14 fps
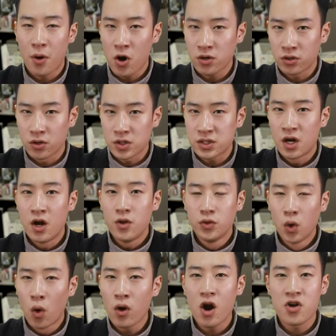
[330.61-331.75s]
partners,
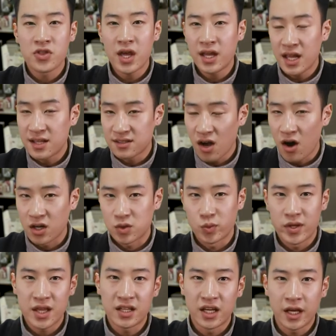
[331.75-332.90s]
nor are they in talks
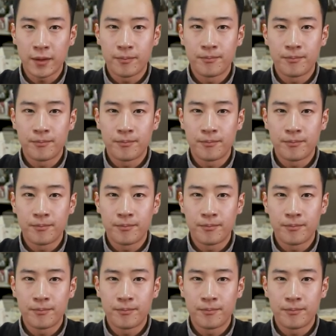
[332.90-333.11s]
with any.